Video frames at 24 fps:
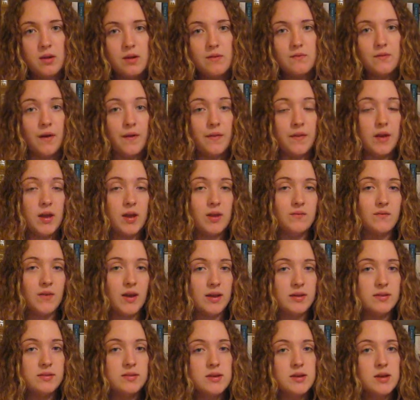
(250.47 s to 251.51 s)
found that
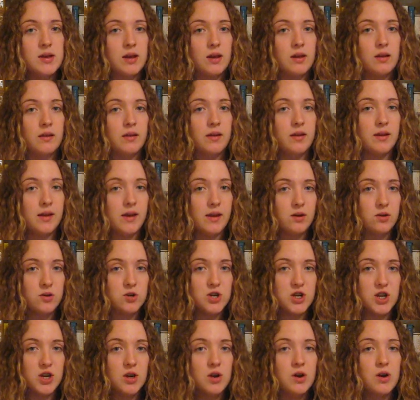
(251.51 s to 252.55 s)
investing in clean
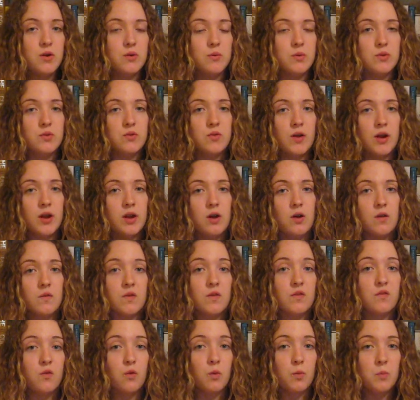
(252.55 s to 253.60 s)
energy would create over
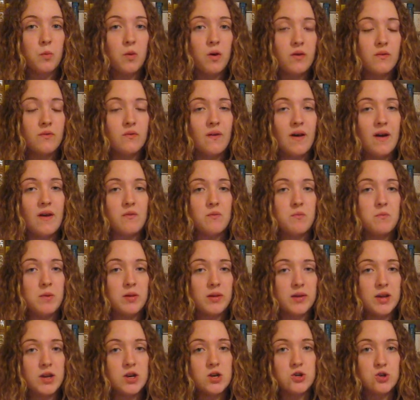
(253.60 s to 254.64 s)
4.5
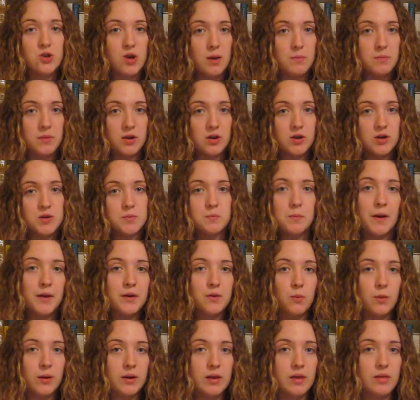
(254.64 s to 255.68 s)
million job years by
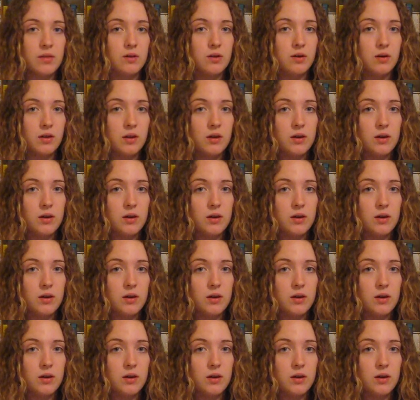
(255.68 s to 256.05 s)
2030.